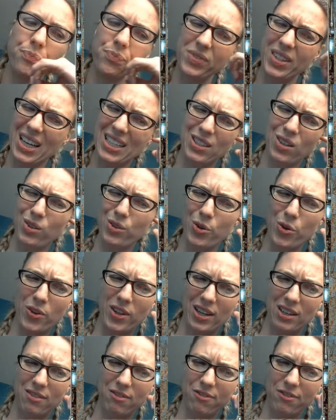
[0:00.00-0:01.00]
I don't know
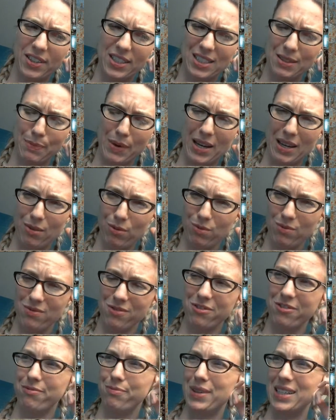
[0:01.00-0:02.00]
that it fits my
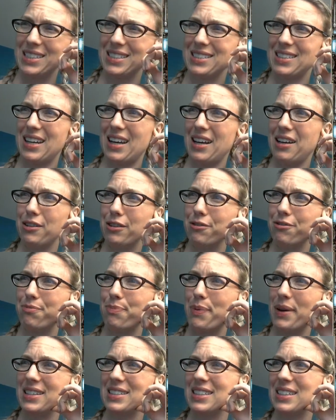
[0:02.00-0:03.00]
style of
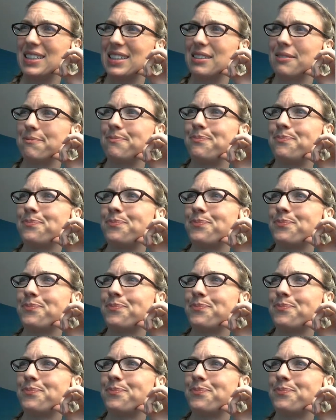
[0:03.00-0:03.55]
painting.